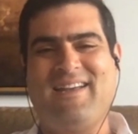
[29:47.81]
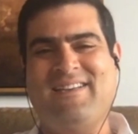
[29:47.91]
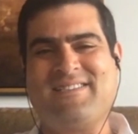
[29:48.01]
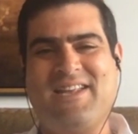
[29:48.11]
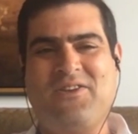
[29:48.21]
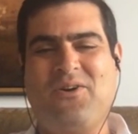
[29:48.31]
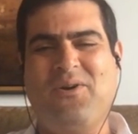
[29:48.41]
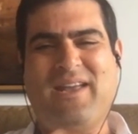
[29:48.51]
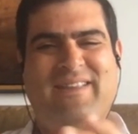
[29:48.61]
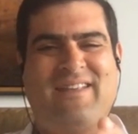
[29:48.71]
is that you
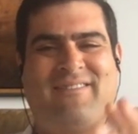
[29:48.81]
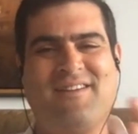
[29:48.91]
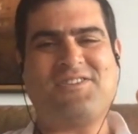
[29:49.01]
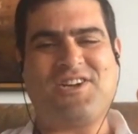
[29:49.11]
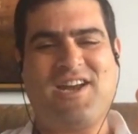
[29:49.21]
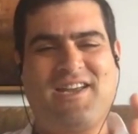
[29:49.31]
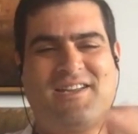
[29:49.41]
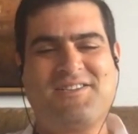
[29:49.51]
don't get that dust jacket,